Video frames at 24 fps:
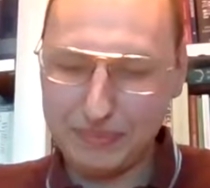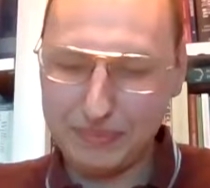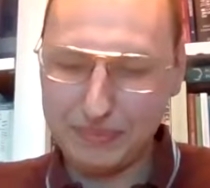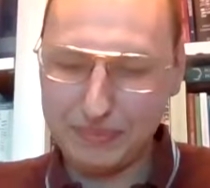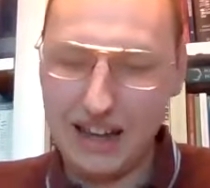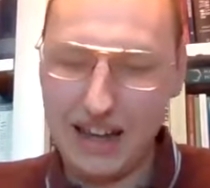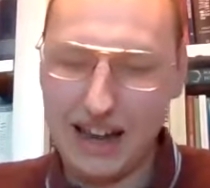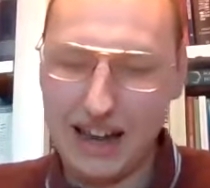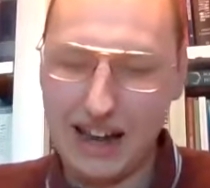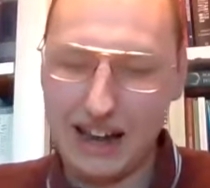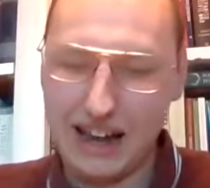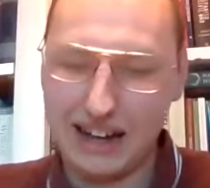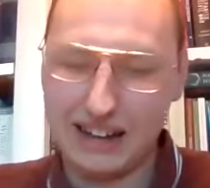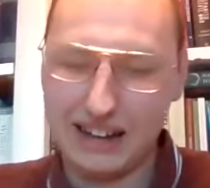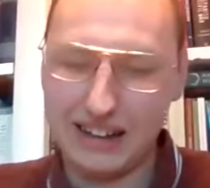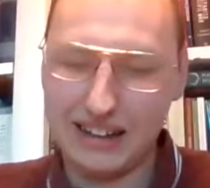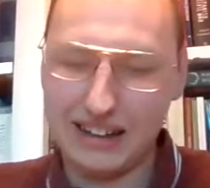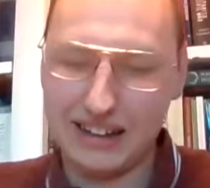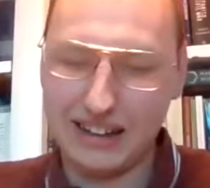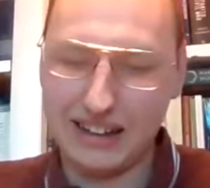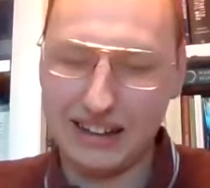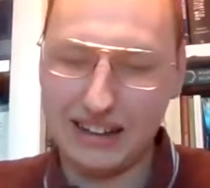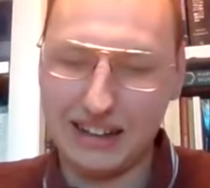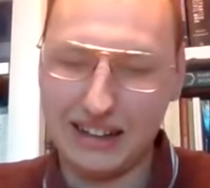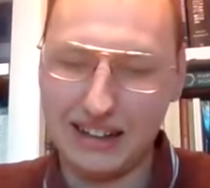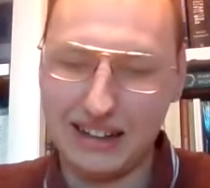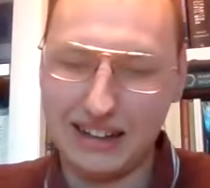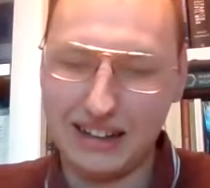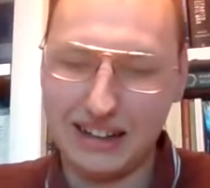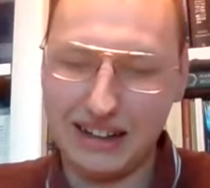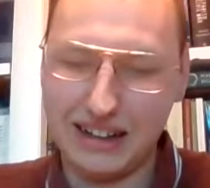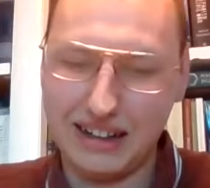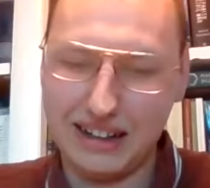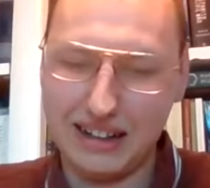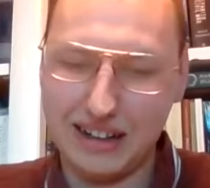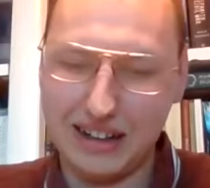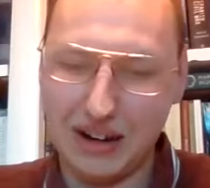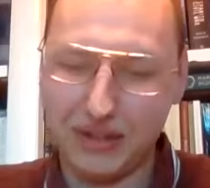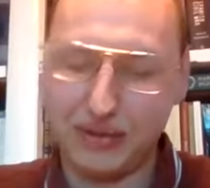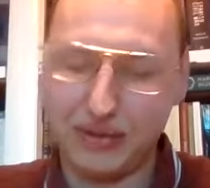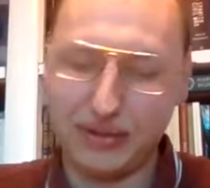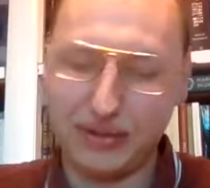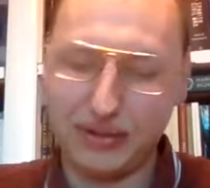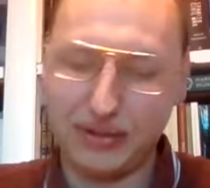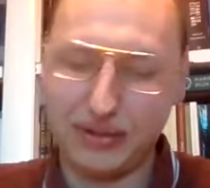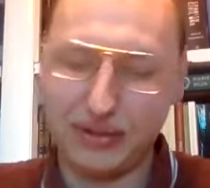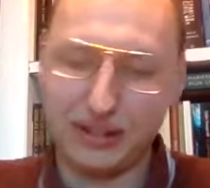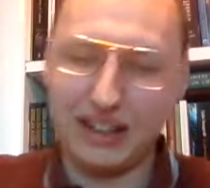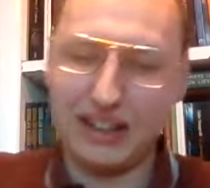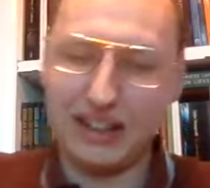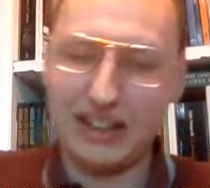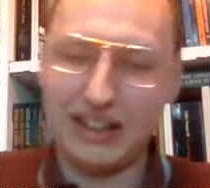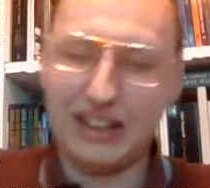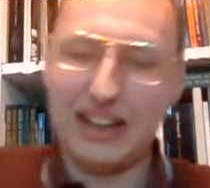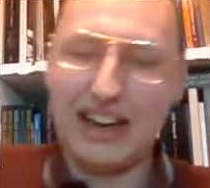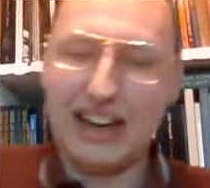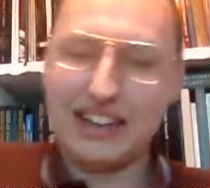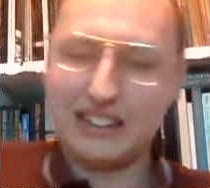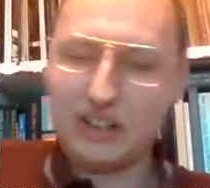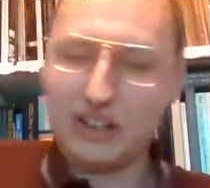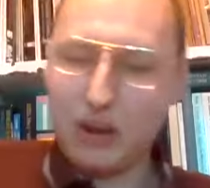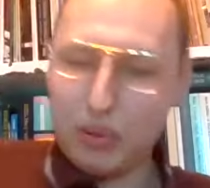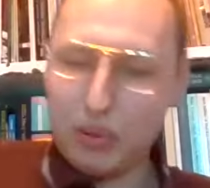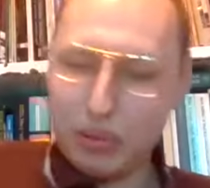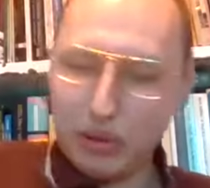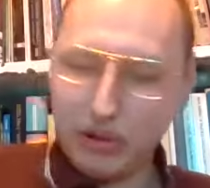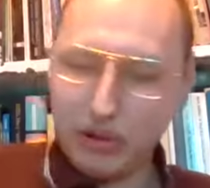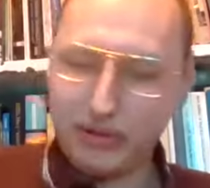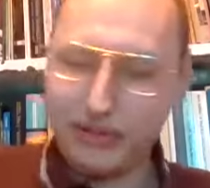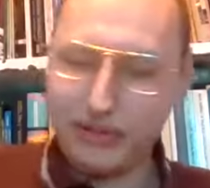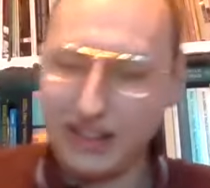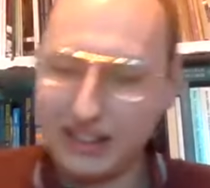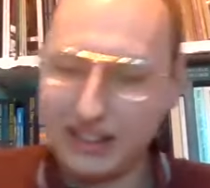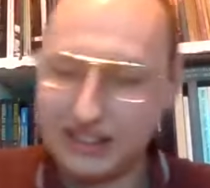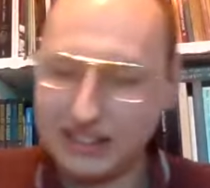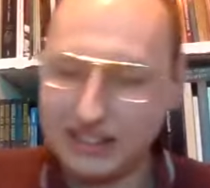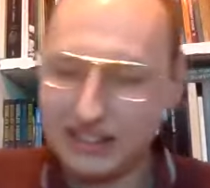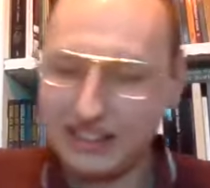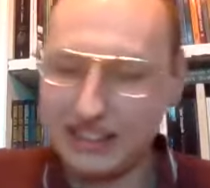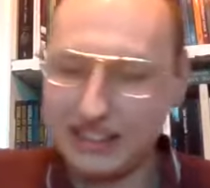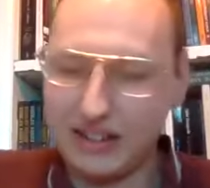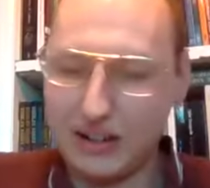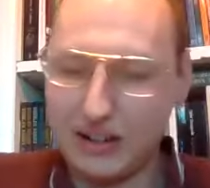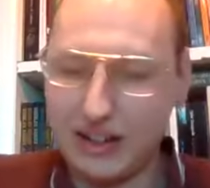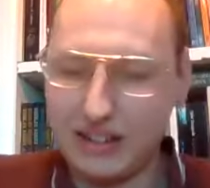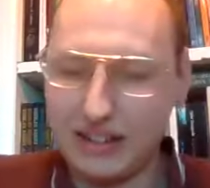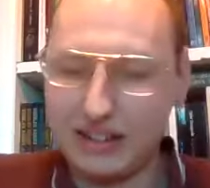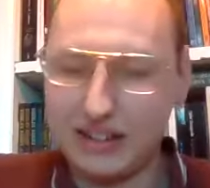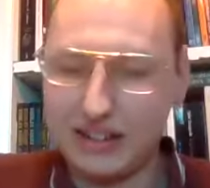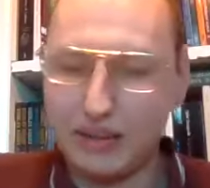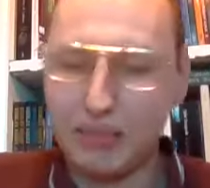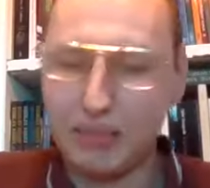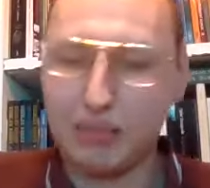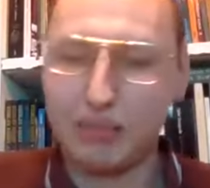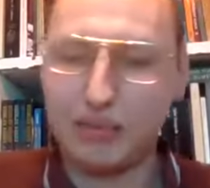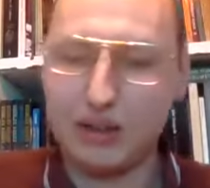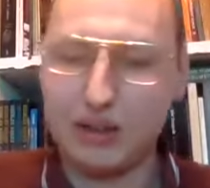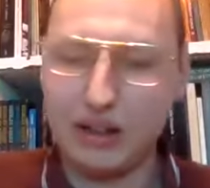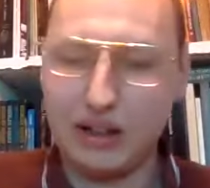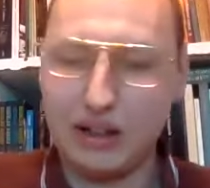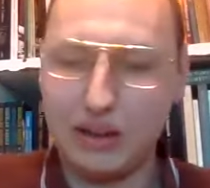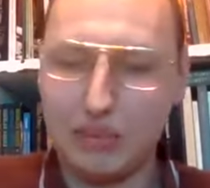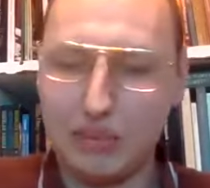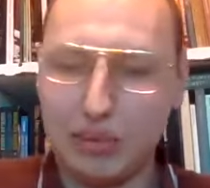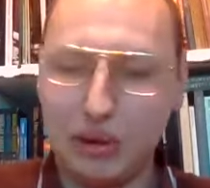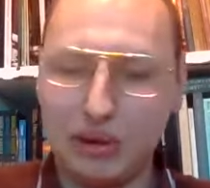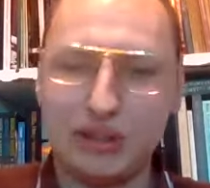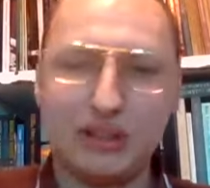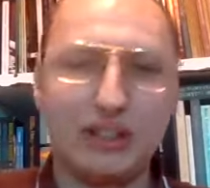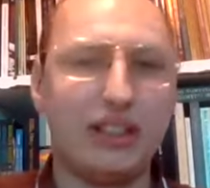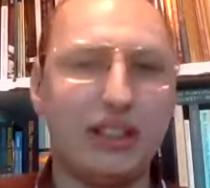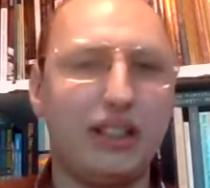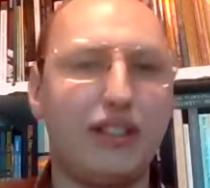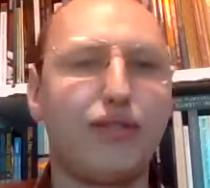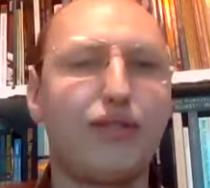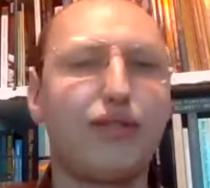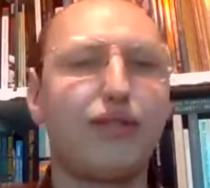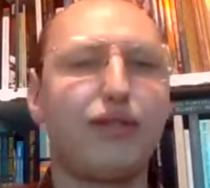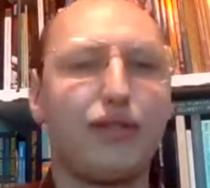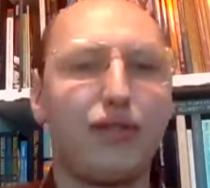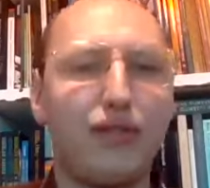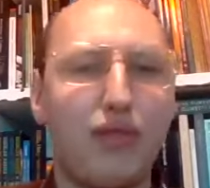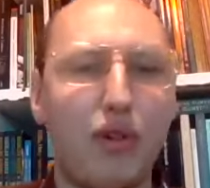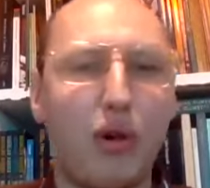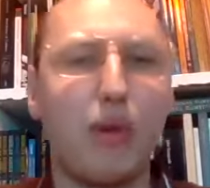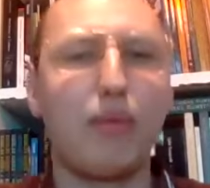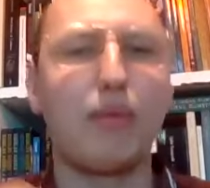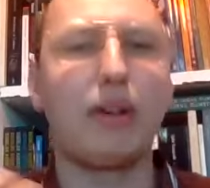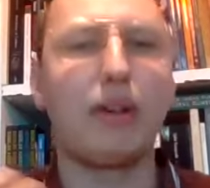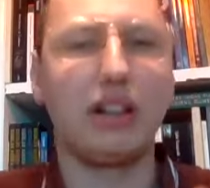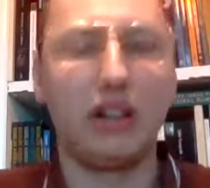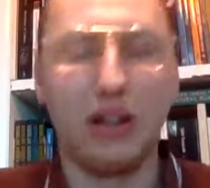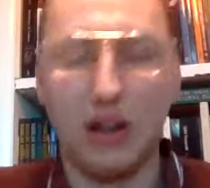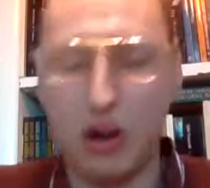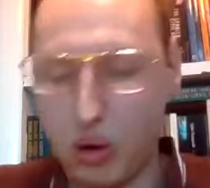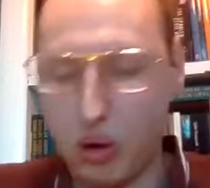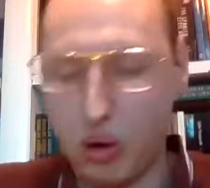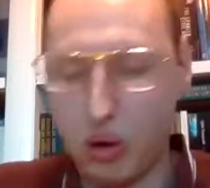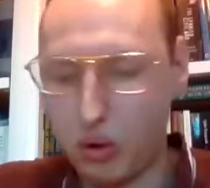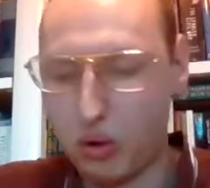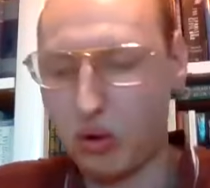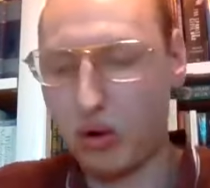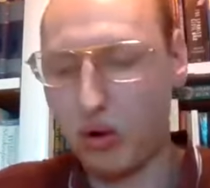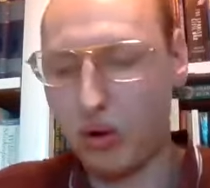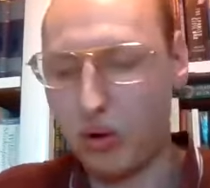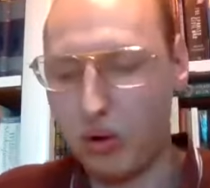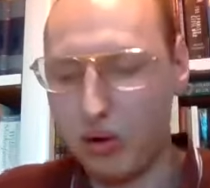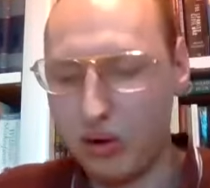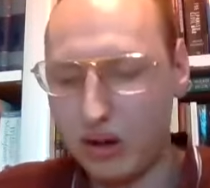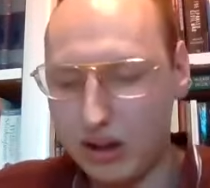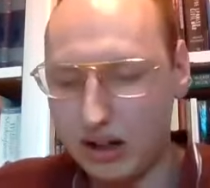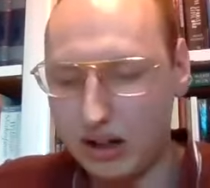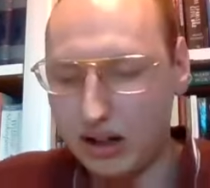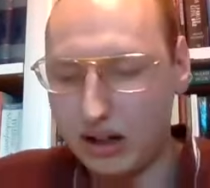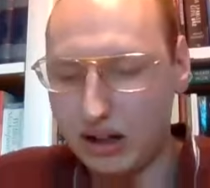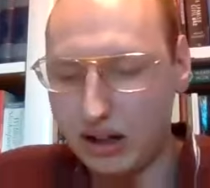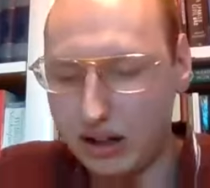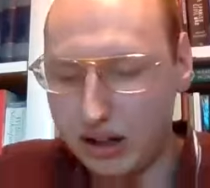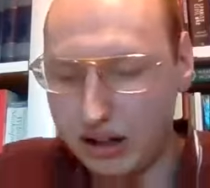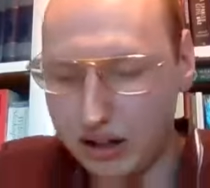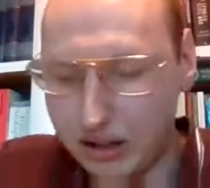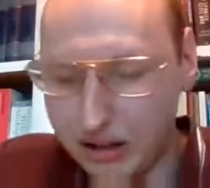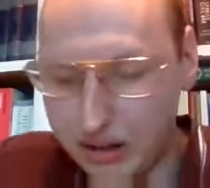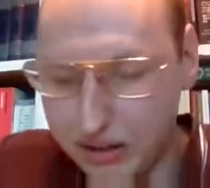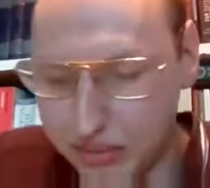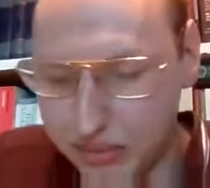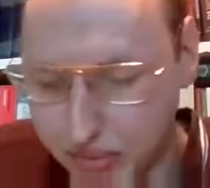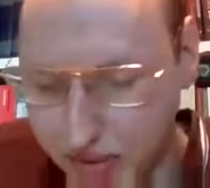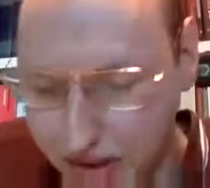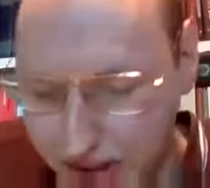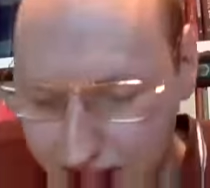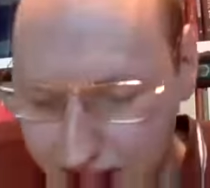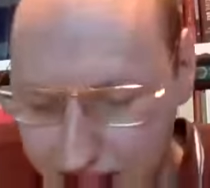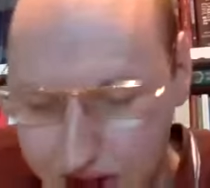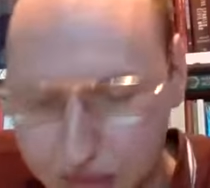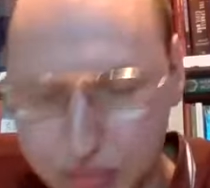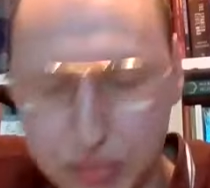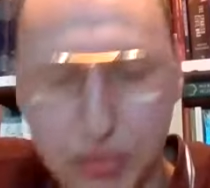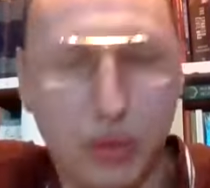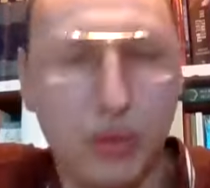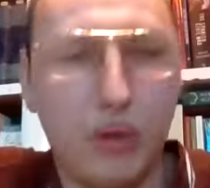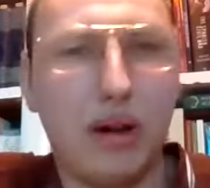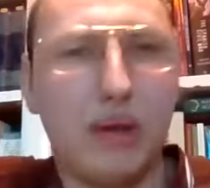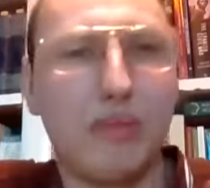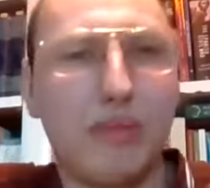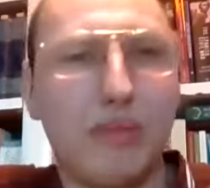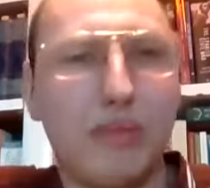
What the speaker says: And over the last couple of years, it still had the policy of forming local, municipal,